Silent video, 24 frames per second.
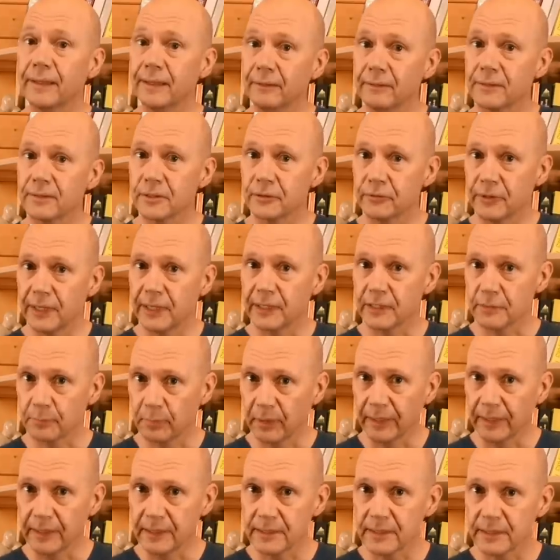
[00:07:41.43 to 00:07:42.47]
Hilton
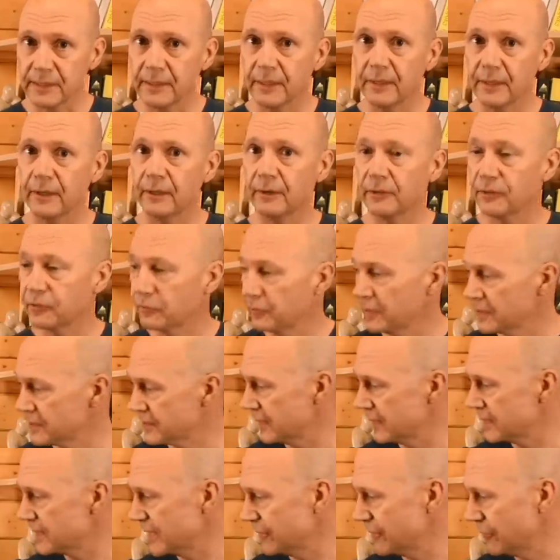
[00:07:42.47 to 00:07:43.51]
explains in her three
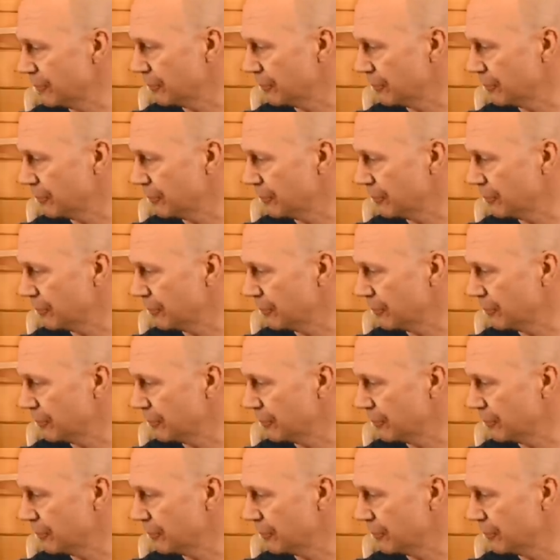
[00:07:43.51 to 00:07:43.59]
sixty